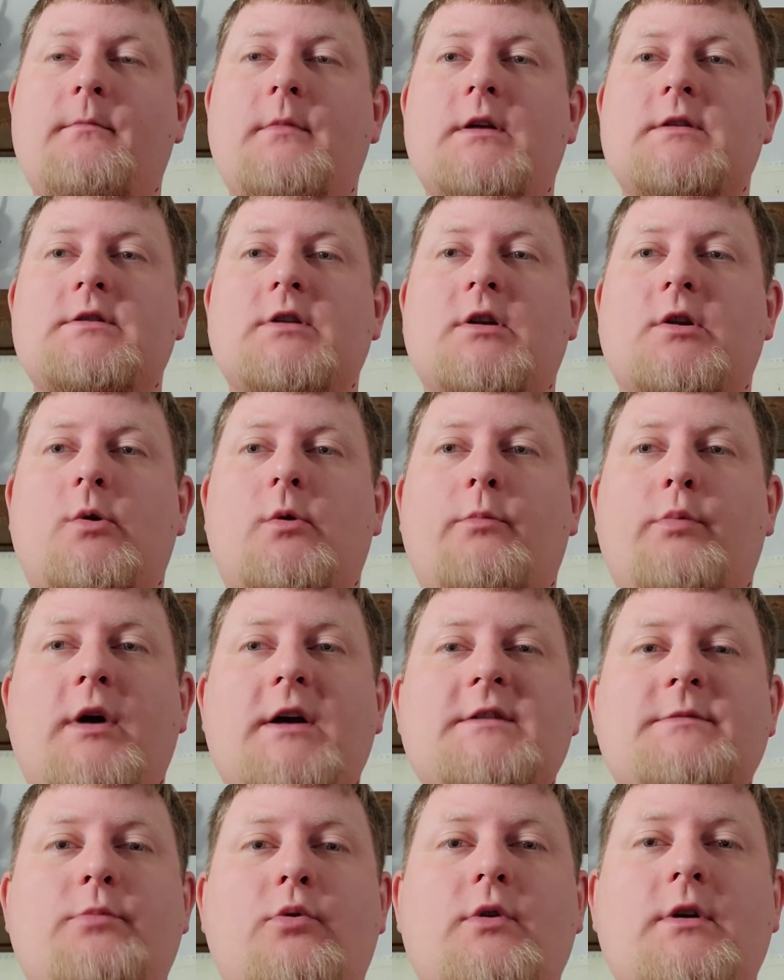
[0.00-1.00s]
It's a lower
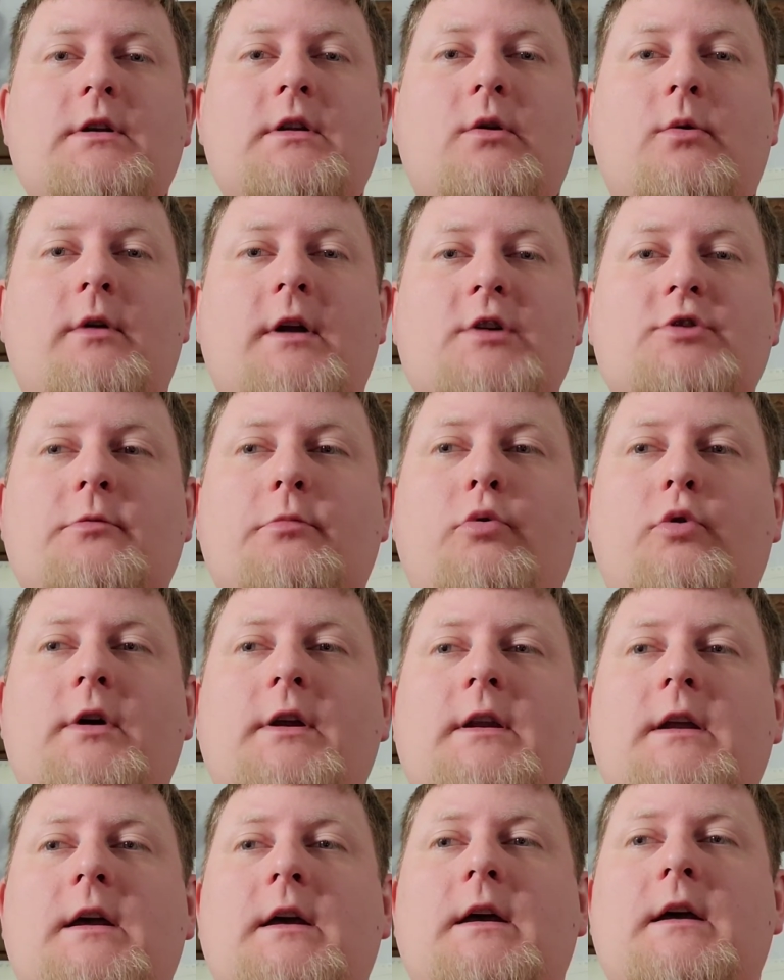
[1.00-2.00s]
price point, lower entry point.